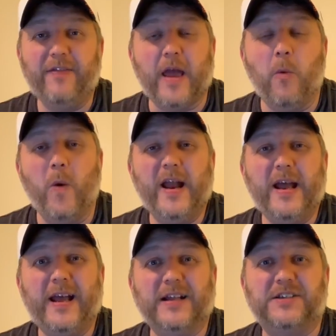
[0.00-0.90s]
They win
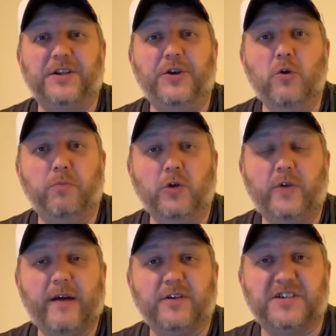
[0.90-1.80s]
against the Duke Blue
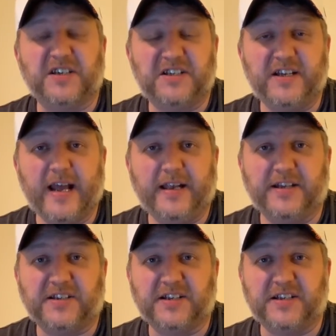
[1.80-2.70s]
Devils
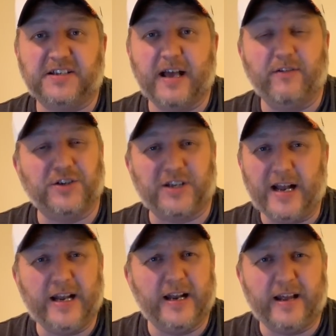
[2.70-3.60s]
68-67. Just
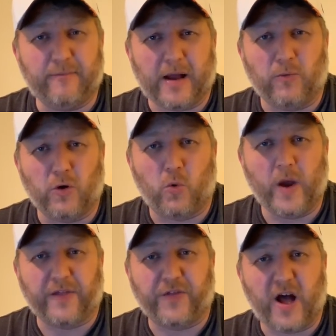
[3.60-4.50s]
kind of going to give my real
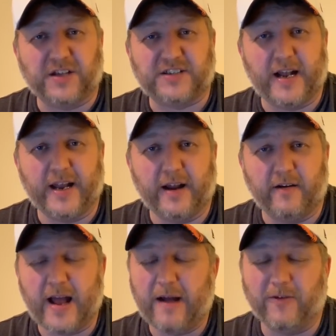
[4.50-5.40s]
quick thoughts on it
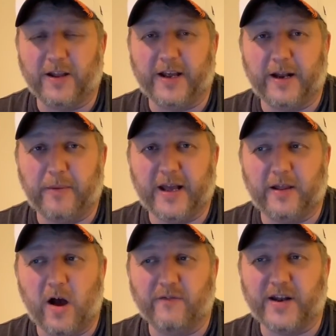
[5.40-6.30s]
here. Not really going to be a
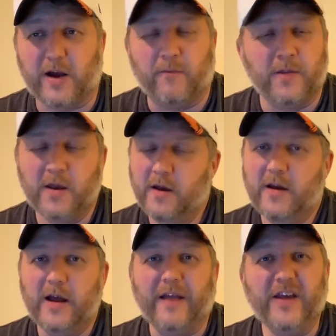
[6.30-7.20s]
long video.
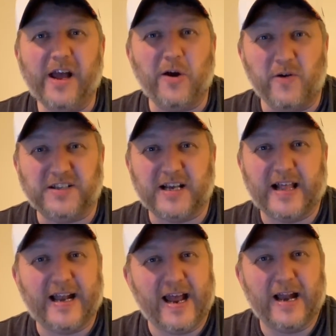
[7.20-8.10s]
I think I always say
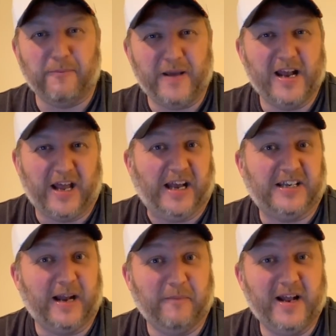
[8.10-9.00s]
that and they end up being like
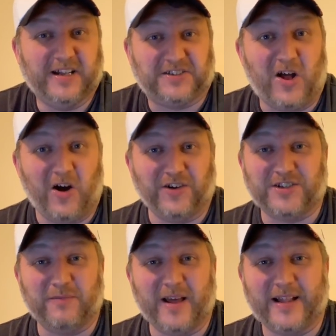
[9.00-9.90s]
10 minutes long or
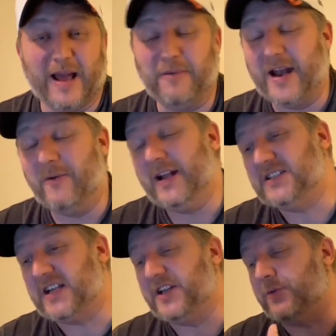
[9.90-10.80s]
something like that. But anyway,
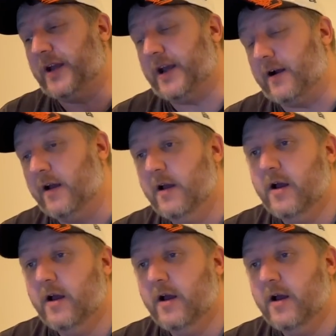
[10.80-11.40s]
let's get to it here.